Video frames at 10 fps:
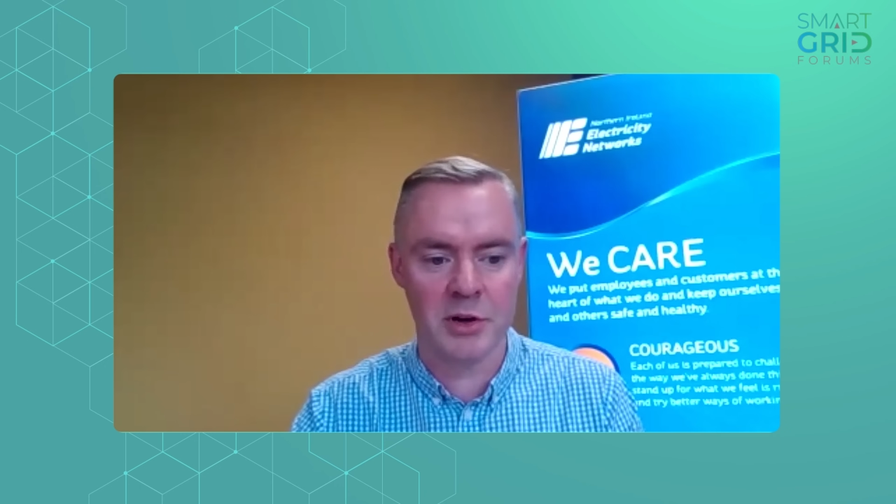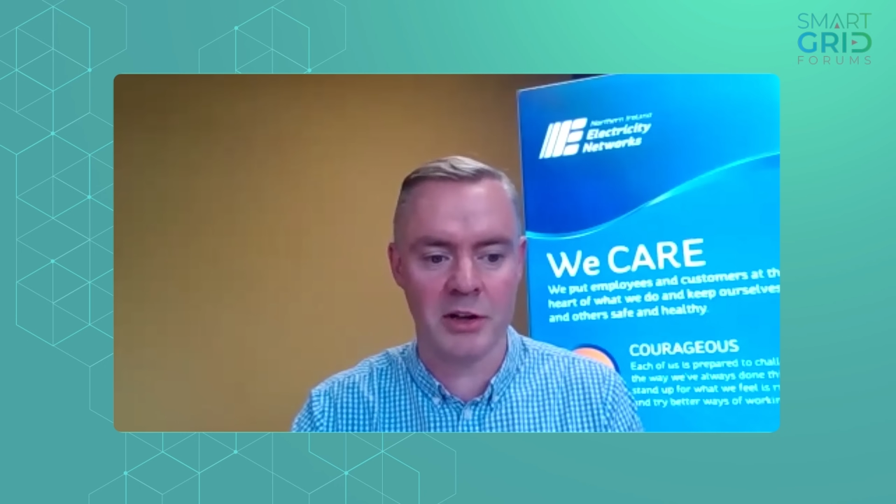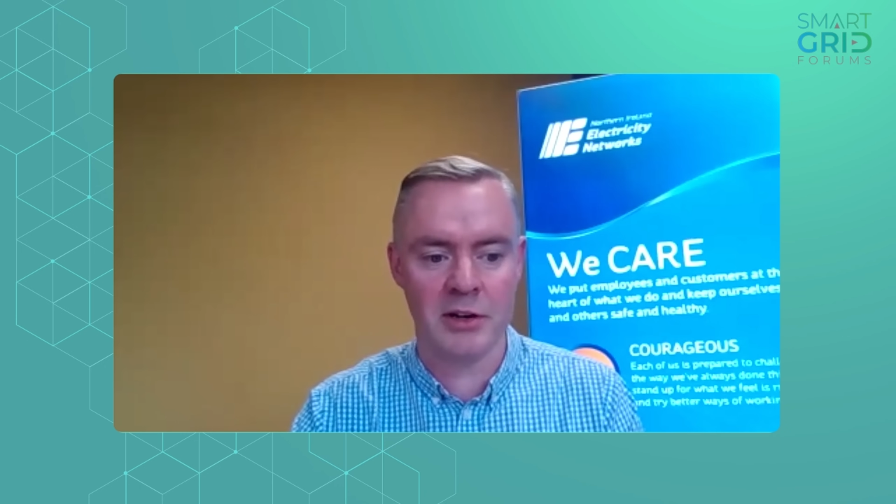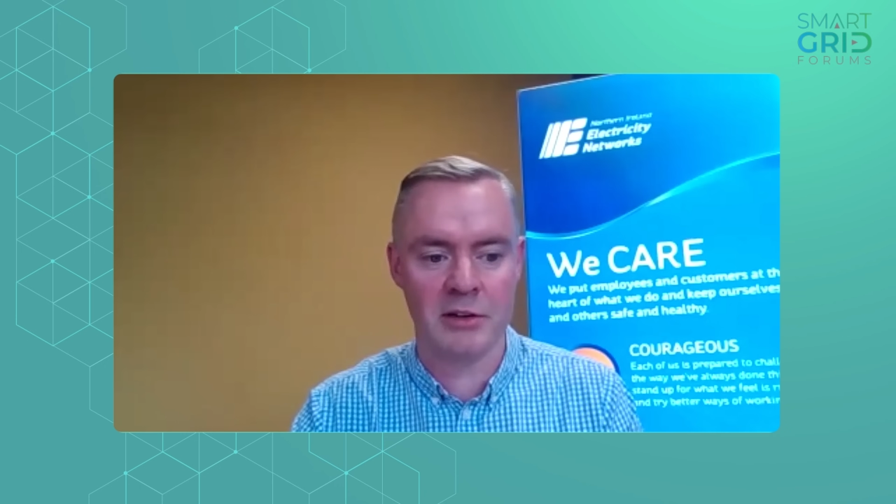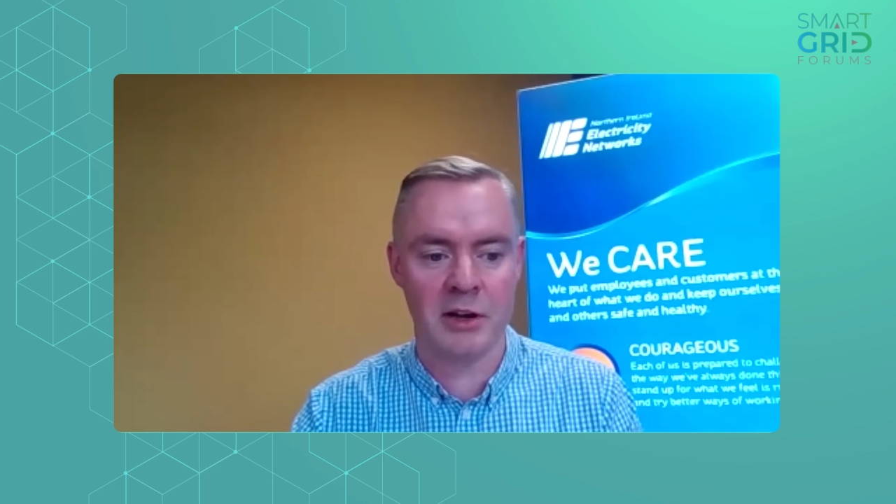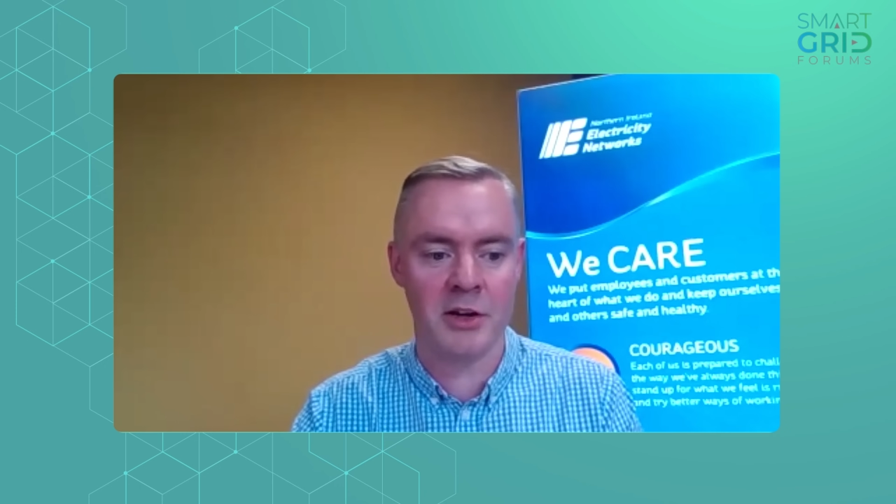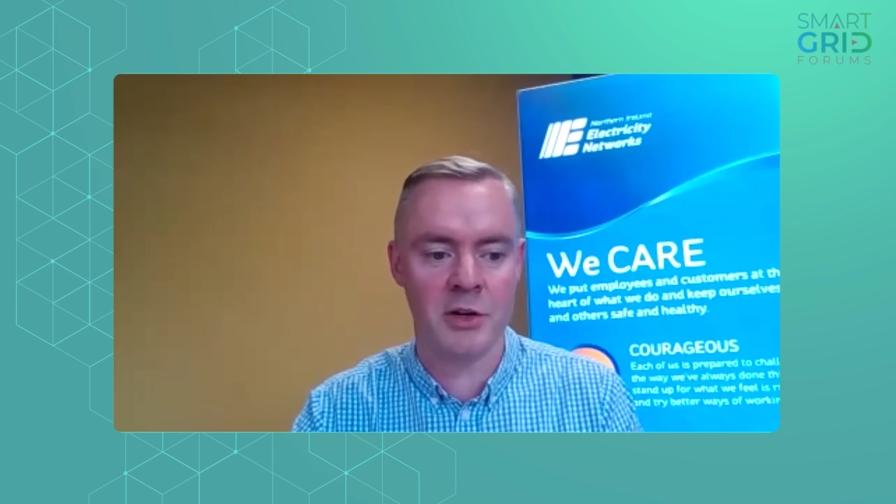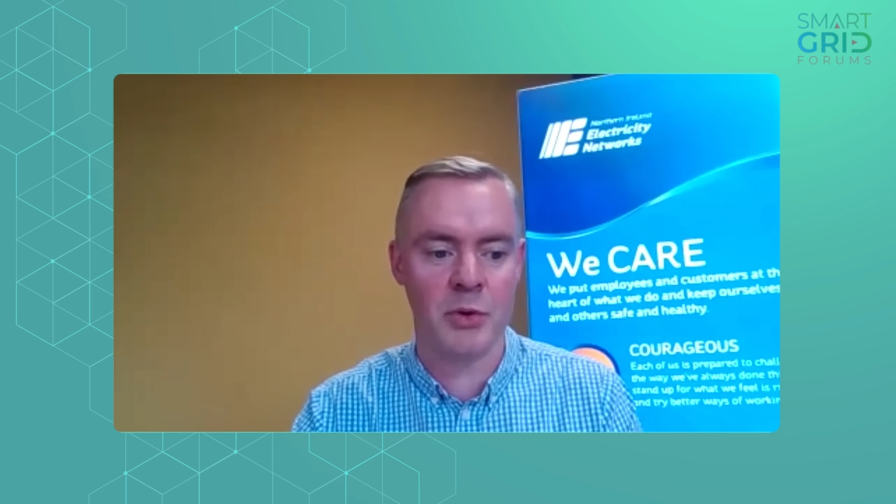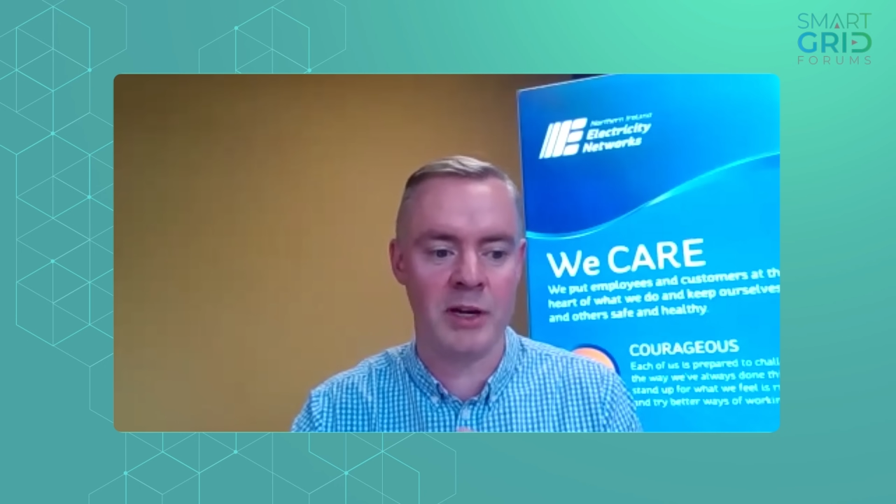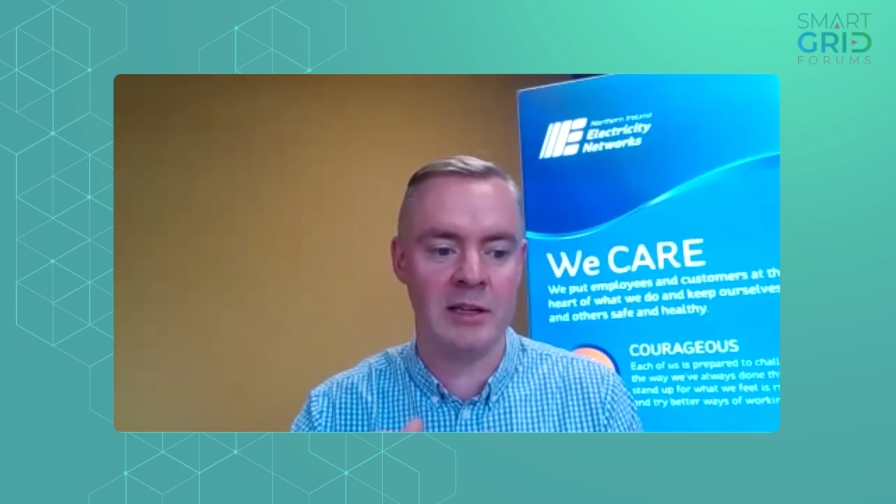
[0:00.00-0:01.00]
looking at how
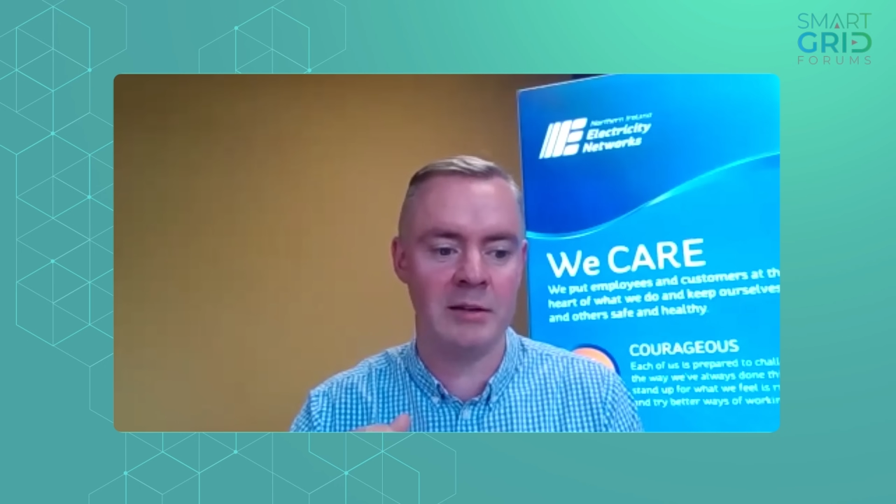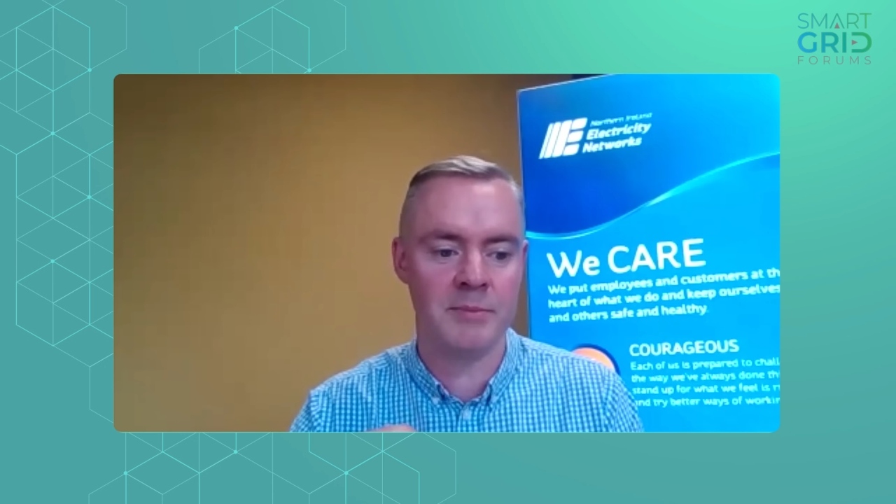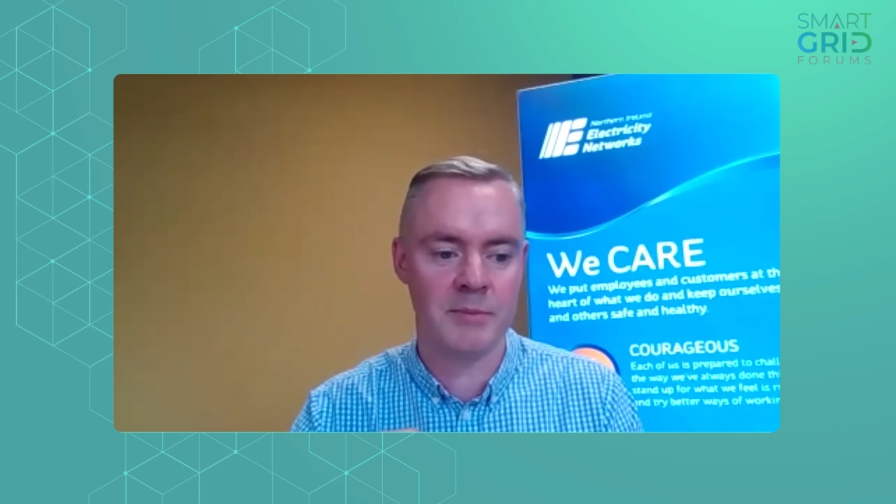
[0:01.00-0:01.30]
do we